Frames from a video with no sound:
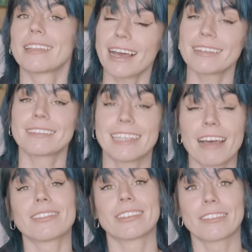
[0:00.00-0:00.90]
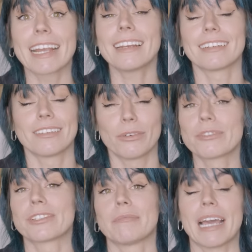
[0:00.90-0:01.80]
That sounds great and
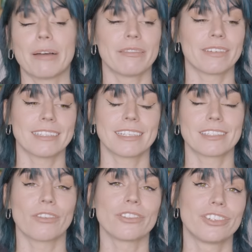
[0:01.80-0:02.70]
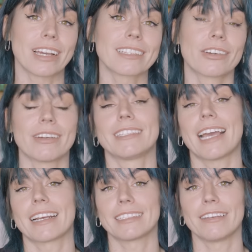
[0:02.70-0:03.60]
awesome. However, this is not just going
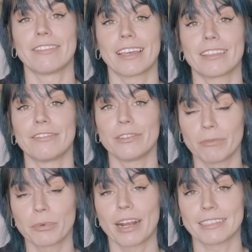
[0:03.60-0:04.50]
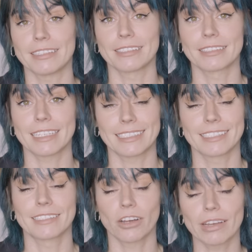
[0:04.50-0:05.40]
to actually affect the fuel prices.
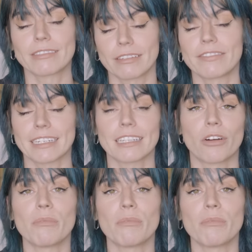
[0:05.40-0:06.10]
It's going to affect a lot